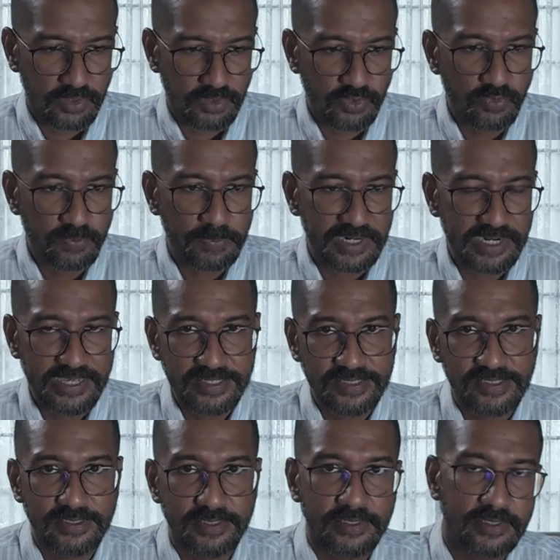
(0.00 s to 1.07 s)
you
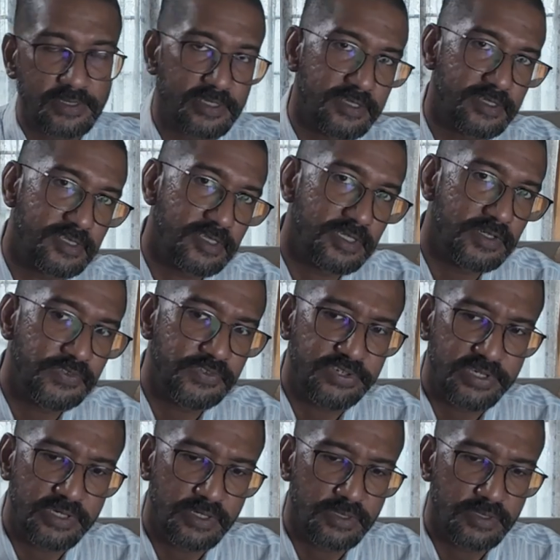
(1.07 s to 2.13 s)
place the
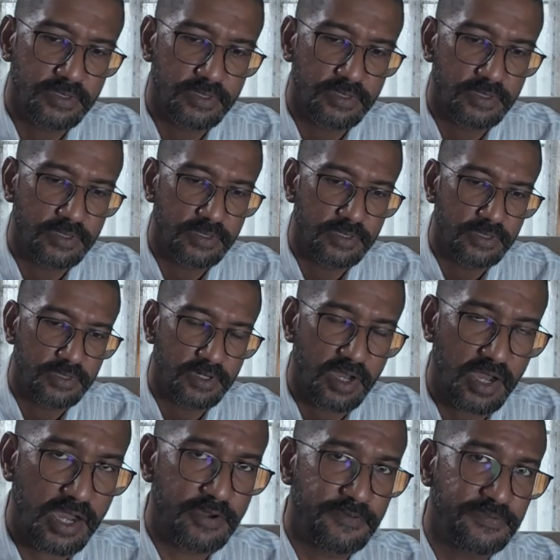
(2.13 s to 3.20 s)
survey
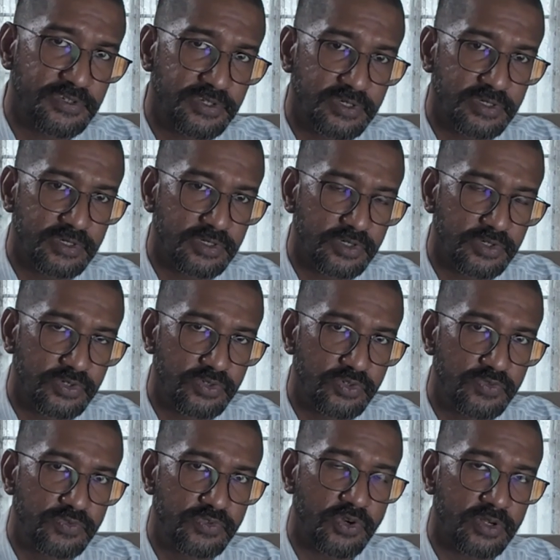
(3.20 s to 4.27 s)
after
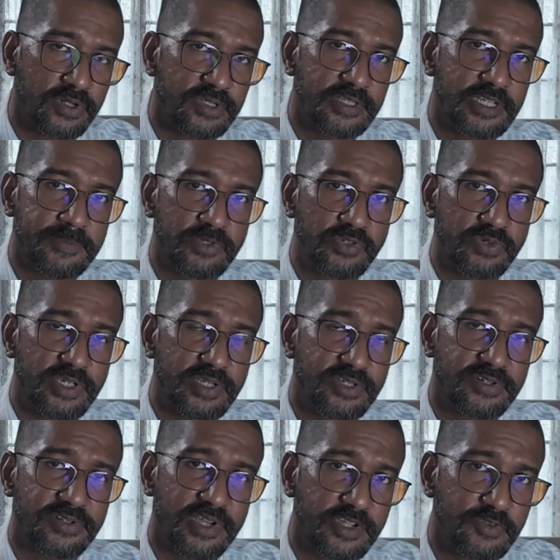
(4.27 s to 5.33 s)
you've gotten them to
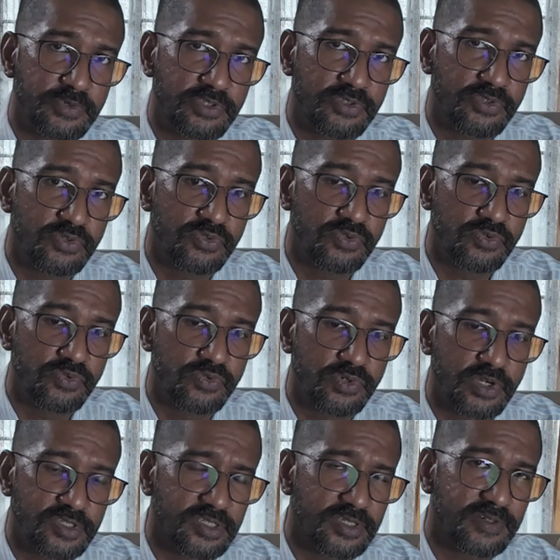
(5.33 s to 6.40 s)
interact with
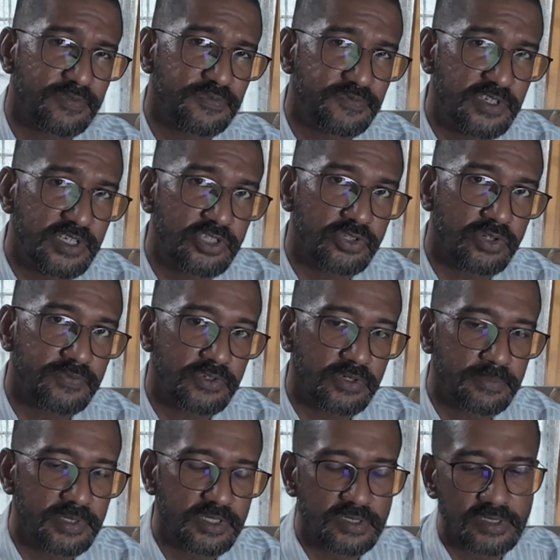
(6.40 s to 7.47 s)
you, a certain feature of
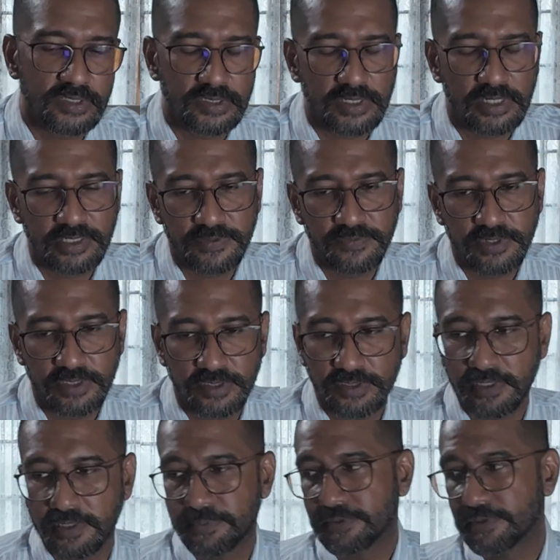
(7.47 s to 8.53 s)
your business. I'll give you an
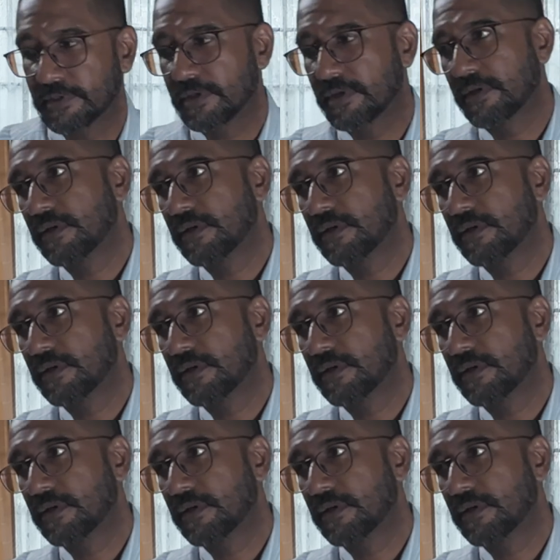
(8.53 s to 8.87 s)
example.